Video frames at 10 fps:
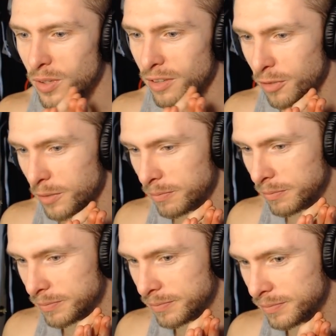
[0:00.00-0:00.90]
so different.
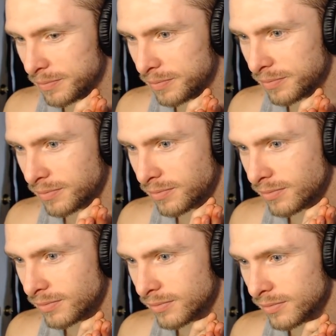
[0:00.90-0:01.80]
Something
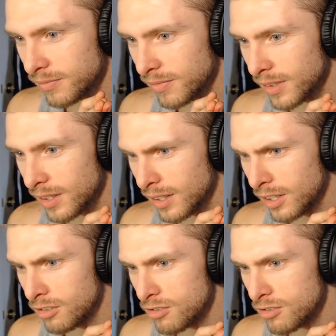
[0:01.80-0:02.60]
new? I